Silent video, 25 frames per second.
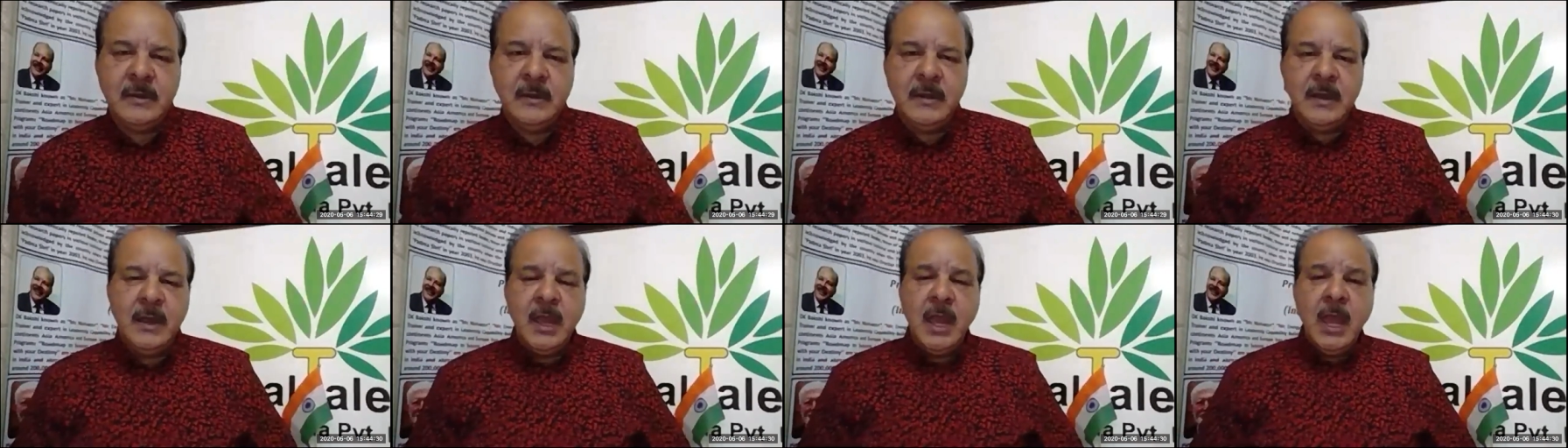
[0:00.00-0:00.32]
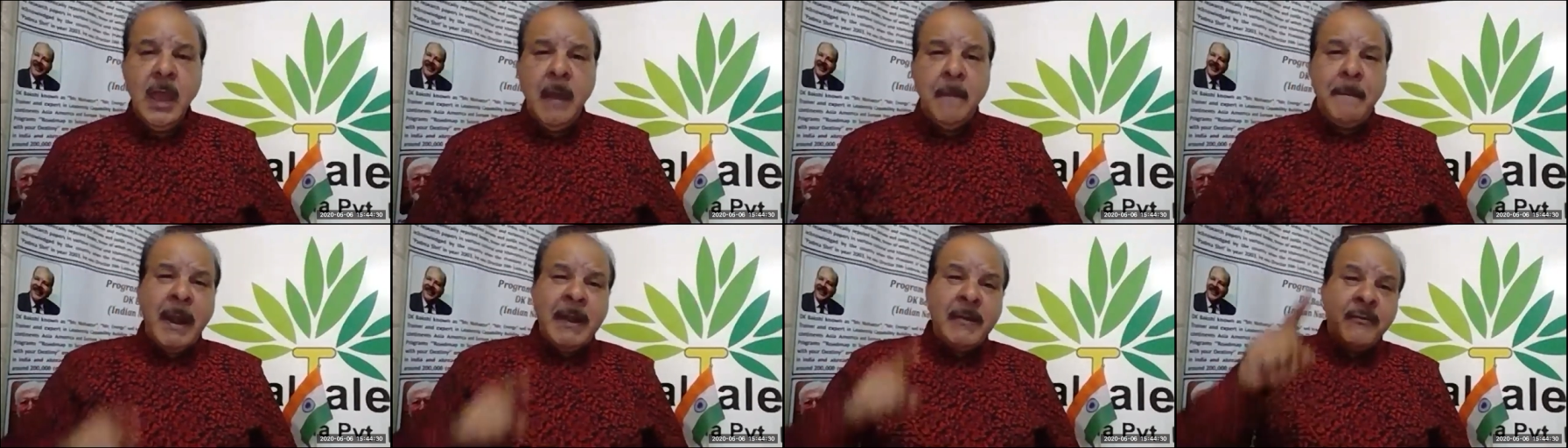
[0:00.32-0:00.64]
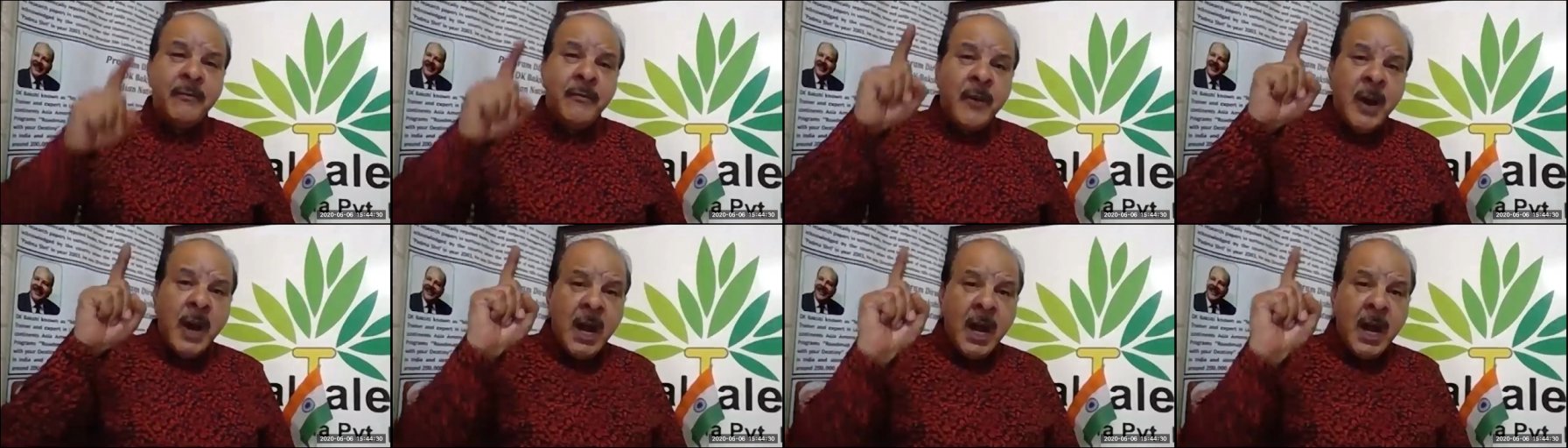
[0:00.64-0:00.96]
But
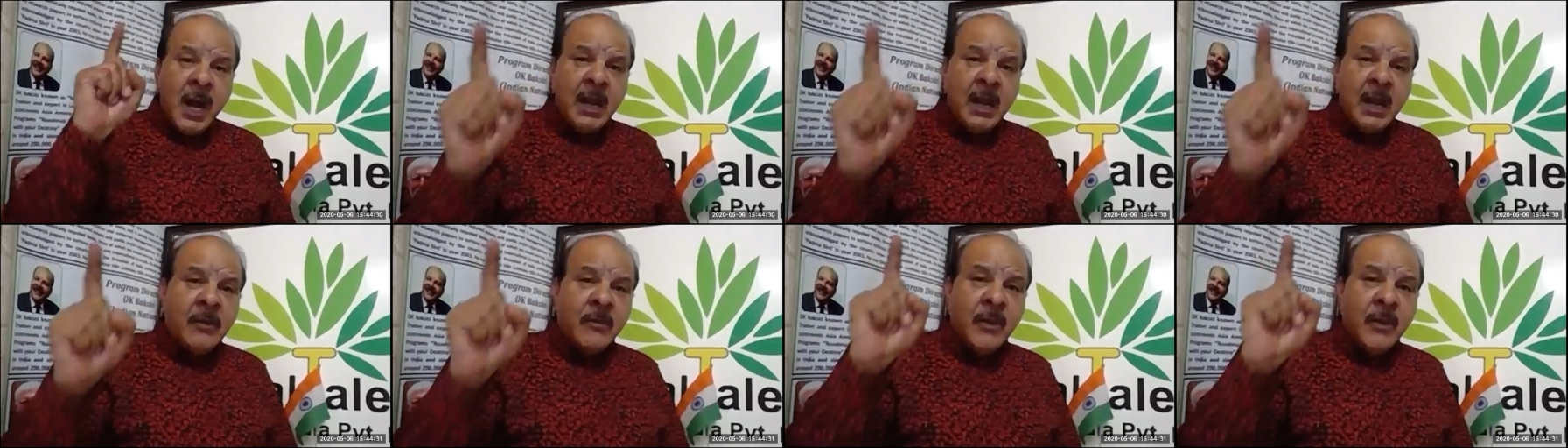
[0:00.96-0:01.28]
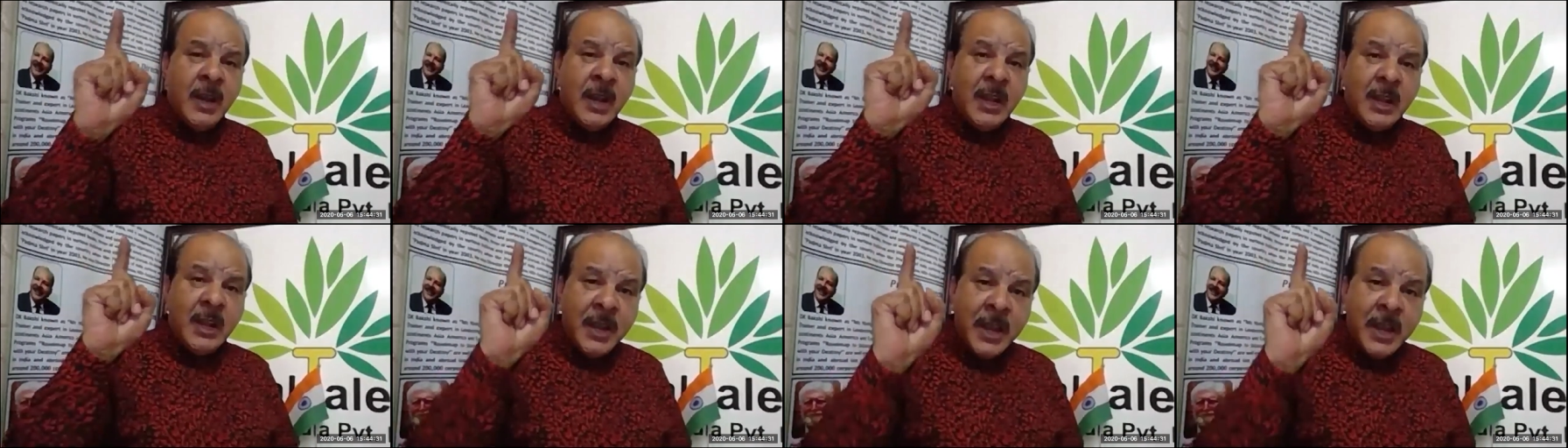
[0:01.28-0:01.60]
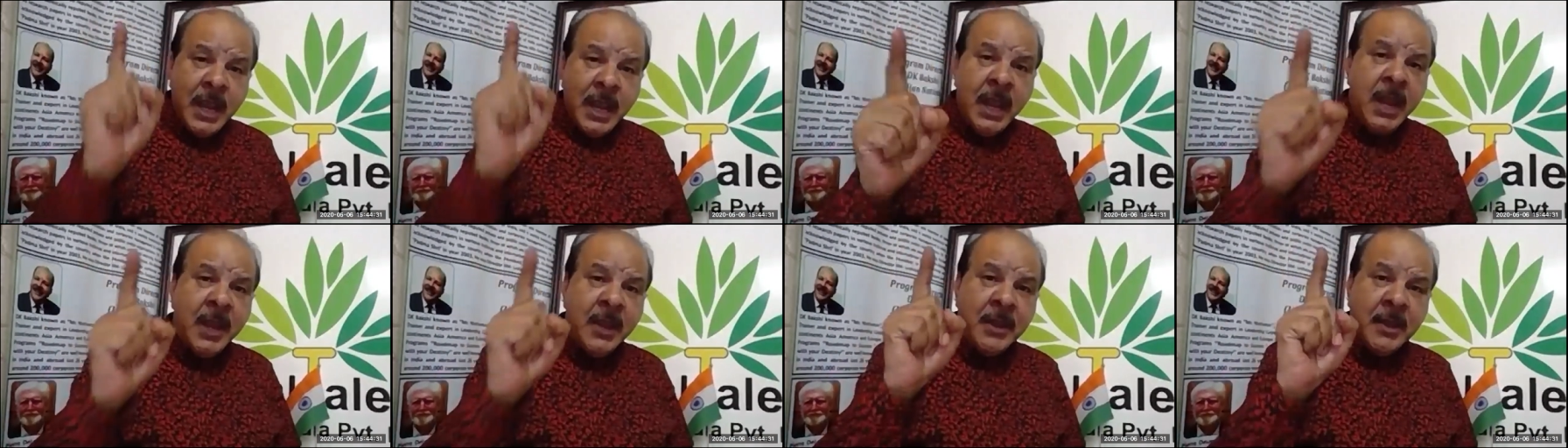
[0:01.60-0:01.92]
world will
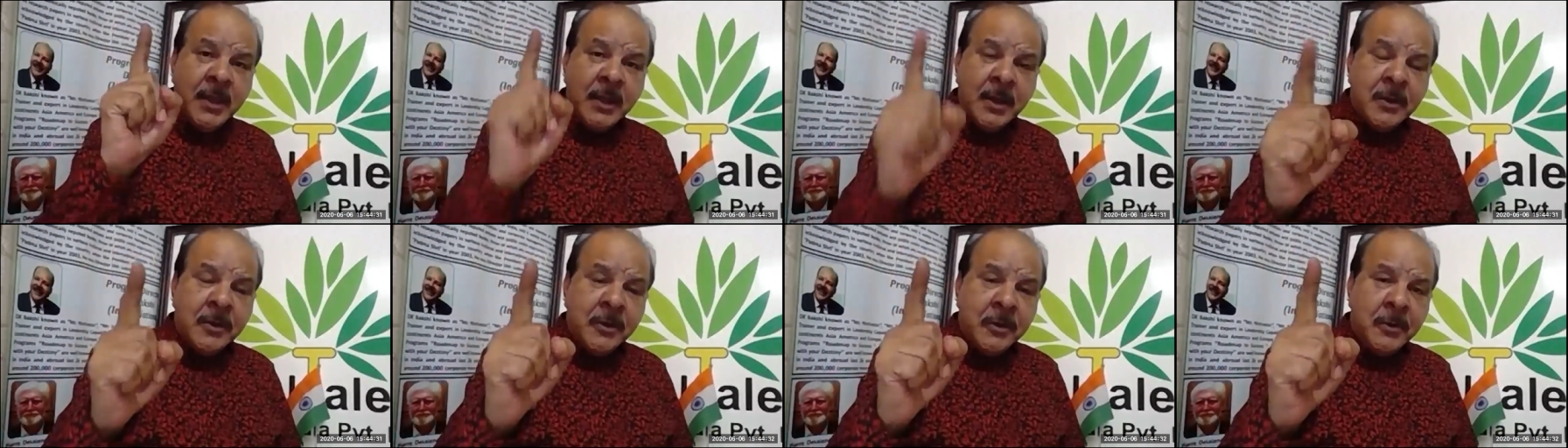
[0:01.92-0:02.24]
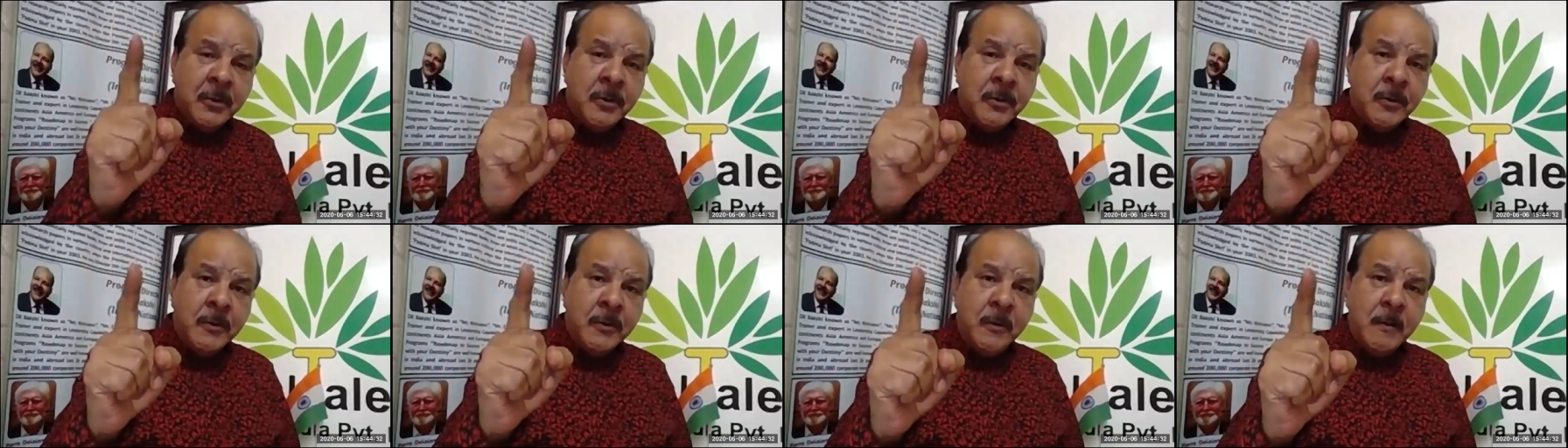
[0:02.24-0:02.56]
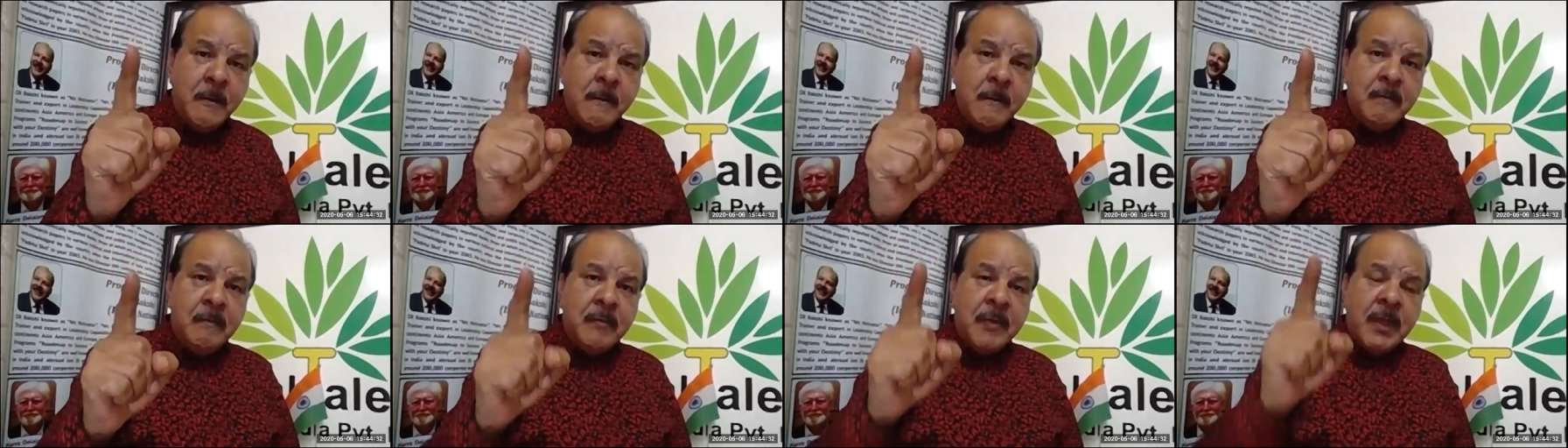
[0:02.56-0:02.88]
need you
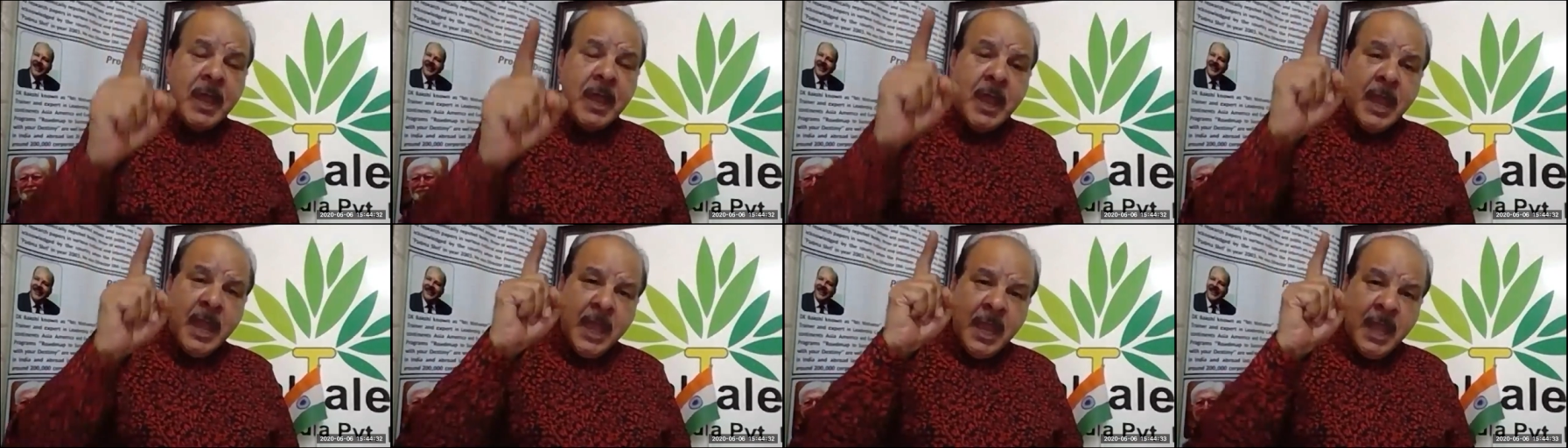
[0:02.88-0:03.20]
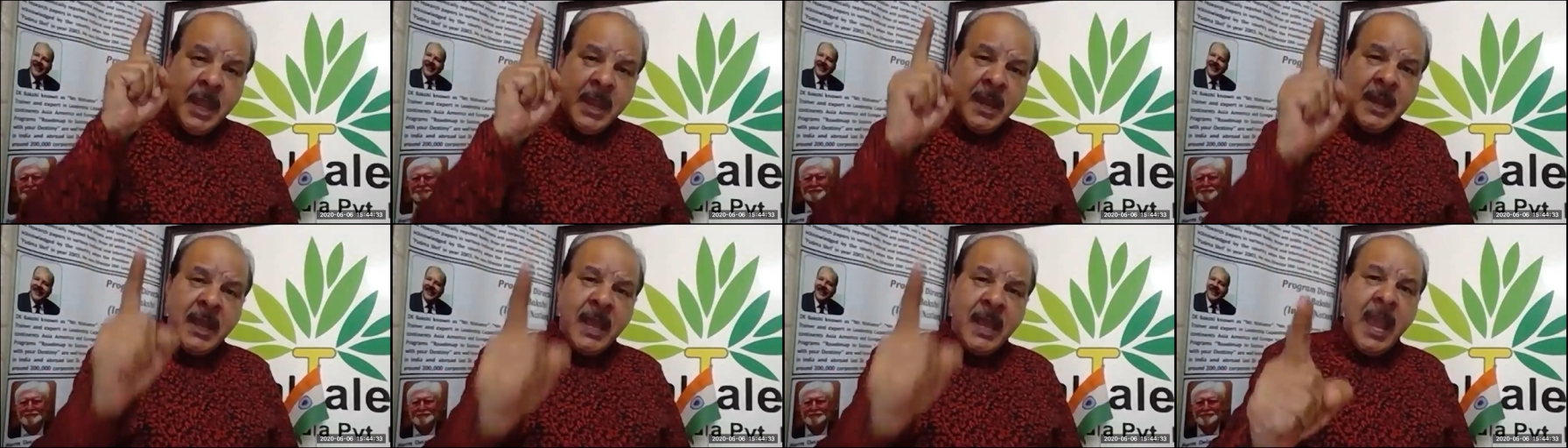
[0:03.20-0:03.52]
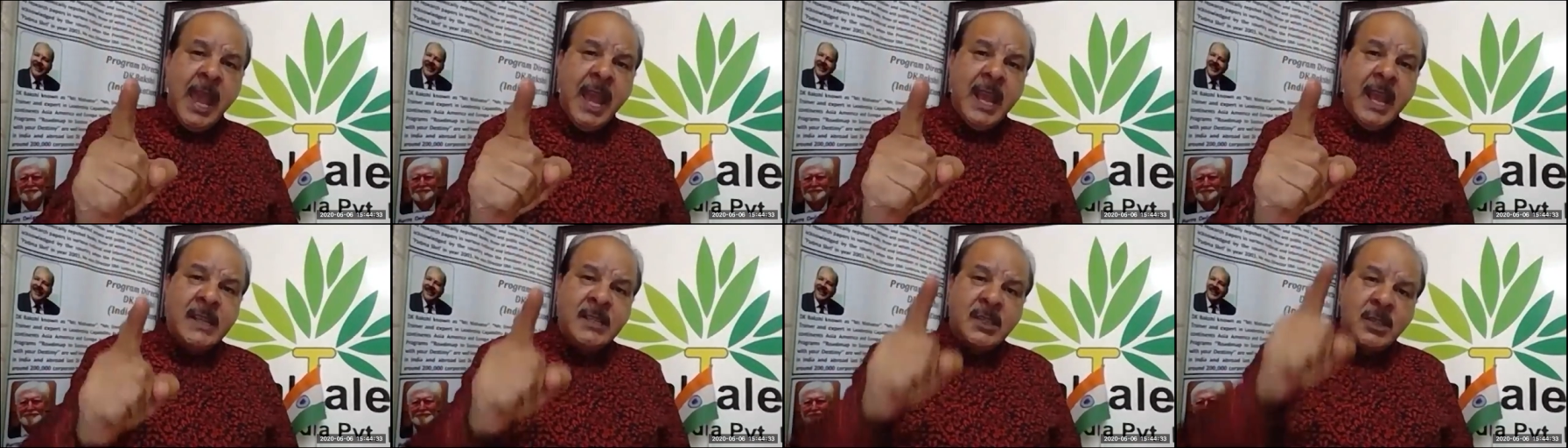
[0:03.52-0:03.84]
in
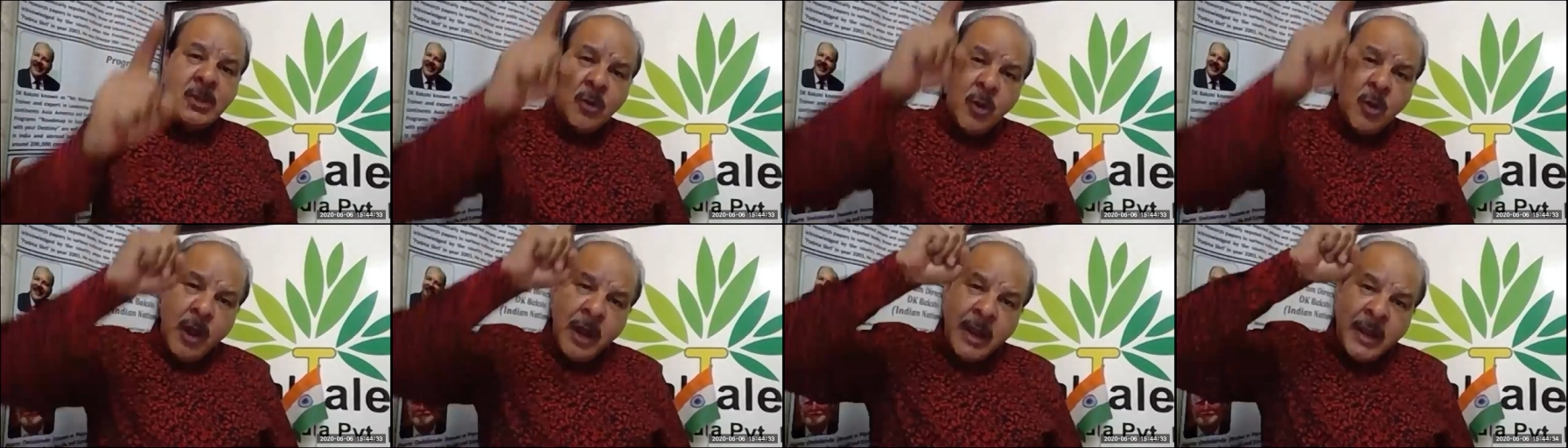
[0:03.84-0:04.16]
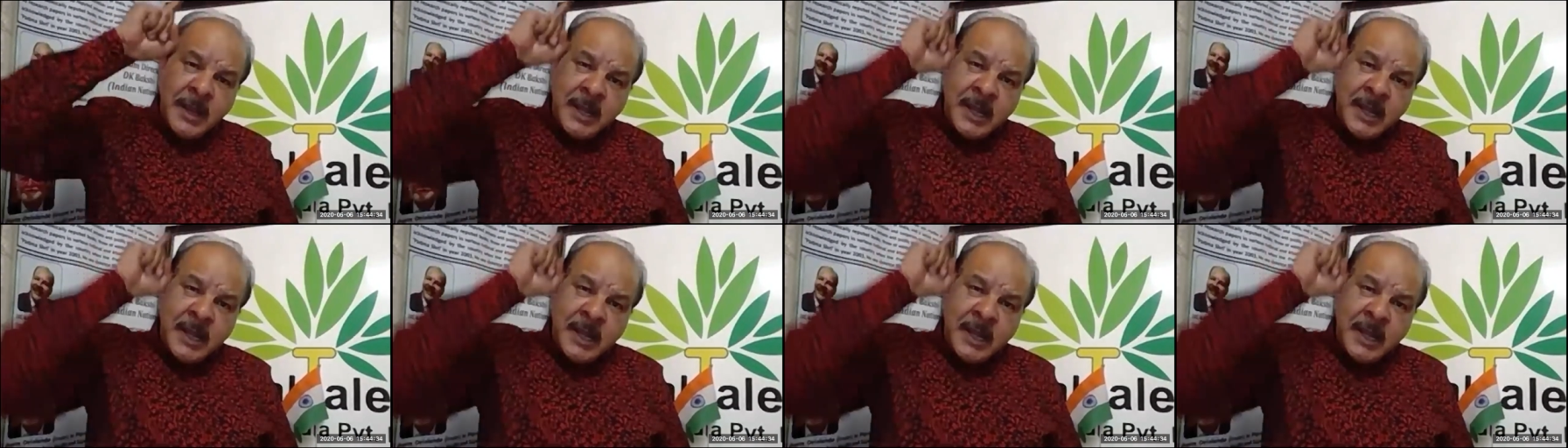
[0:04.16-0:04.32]
case you are